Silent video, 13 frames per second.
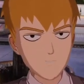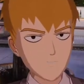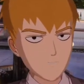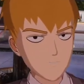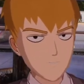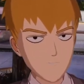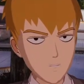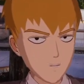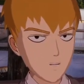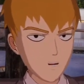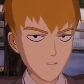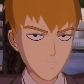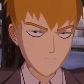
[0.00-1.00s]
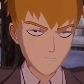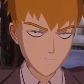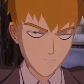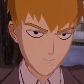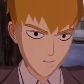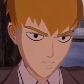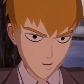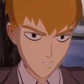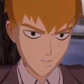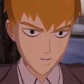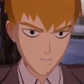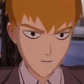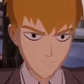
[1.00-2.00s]
Again, this isn't investment
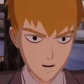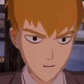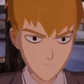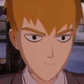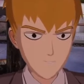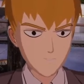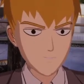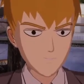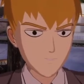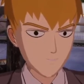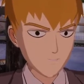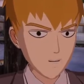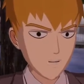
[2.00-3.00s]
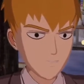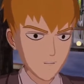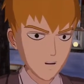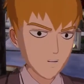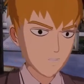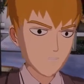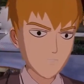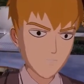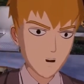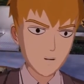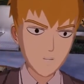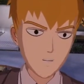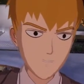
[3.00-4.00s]
advice, but at this point,
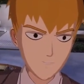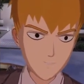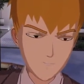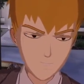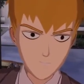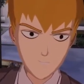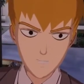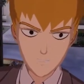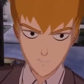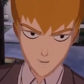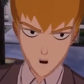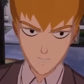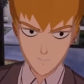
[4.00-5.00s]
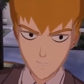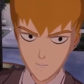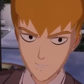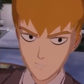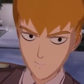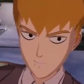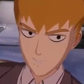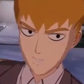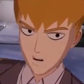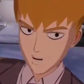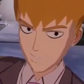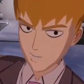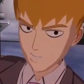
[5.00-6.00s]
this is a movement.
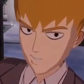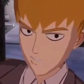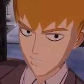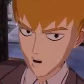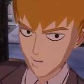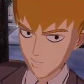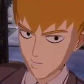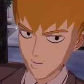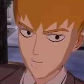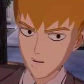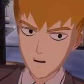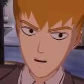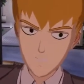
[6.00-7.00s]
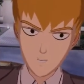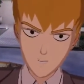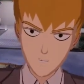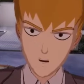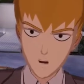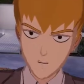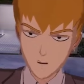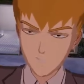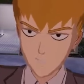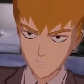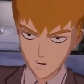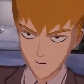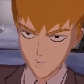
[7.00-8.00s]
It's a movement to kind of show these
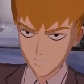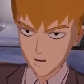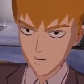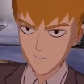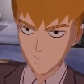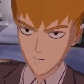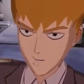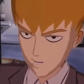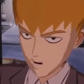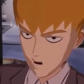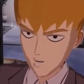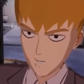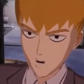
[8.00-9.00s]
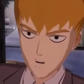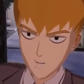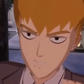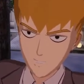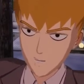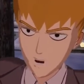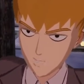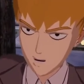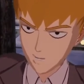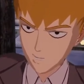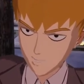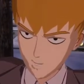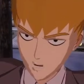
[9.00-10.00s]
hedge funds that got away in the
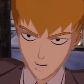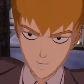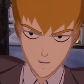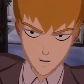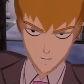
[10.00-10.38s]
2008 financial